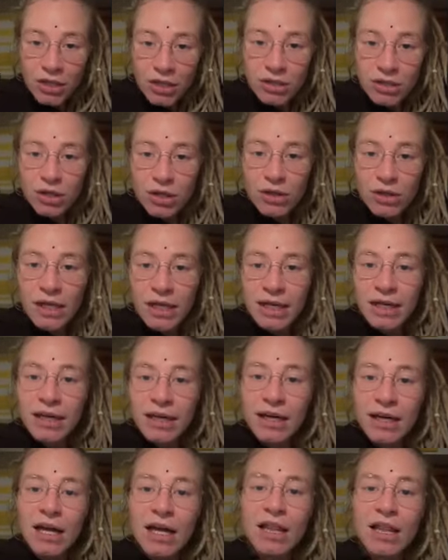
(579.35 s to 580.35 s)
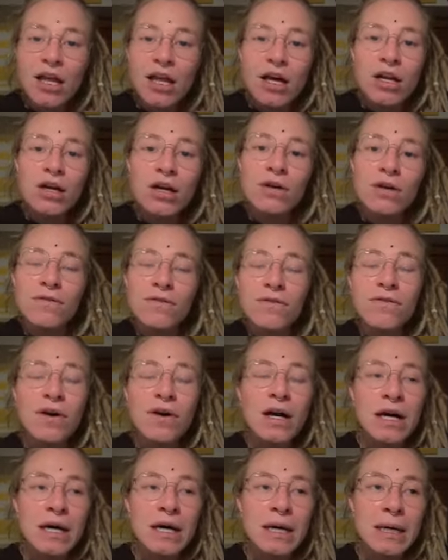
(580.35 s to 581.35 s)
So like a lot
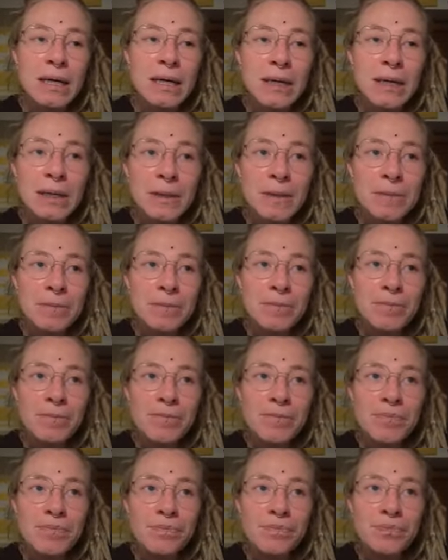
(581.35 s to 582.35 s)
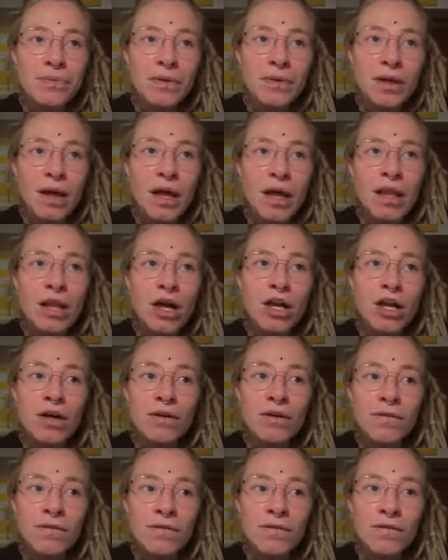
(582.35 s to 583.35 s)

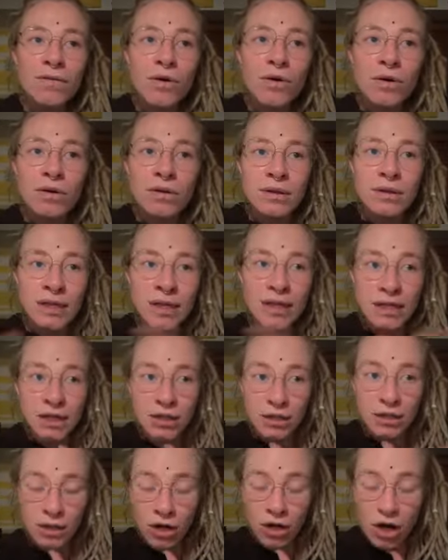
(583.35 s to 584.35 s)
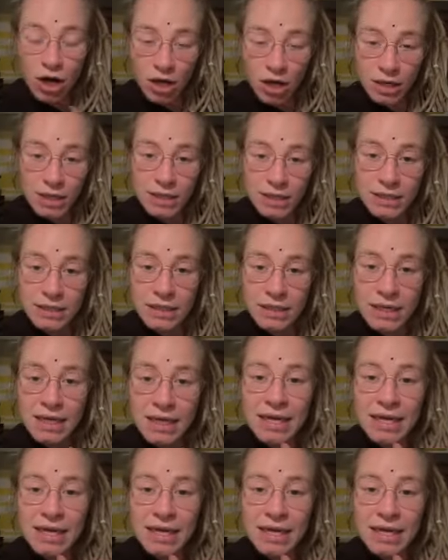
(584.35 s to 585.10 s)
of their goddess,